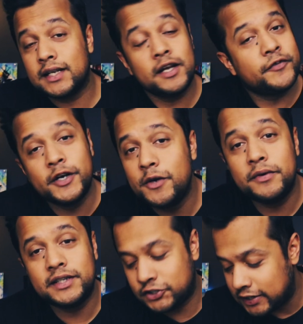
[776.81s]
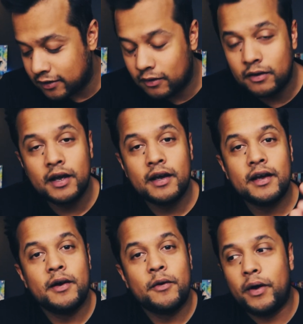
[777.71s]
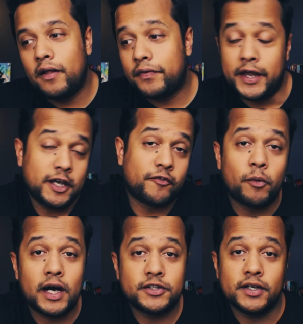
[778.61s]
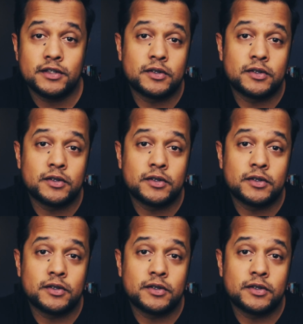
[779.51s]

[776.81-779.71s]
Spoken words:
And if you're new on this channel, well, thank you for watching.